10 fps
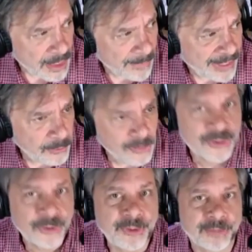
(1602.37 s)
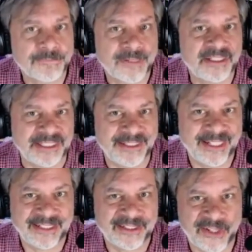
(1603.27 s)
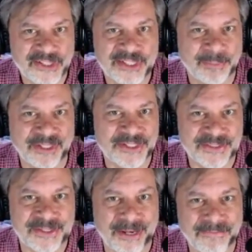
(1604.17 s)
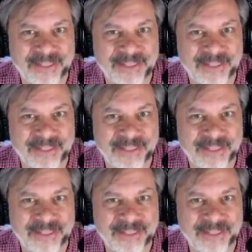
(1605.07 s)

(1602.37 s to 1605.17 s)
my old studio flooded and I lost a bunch of stuff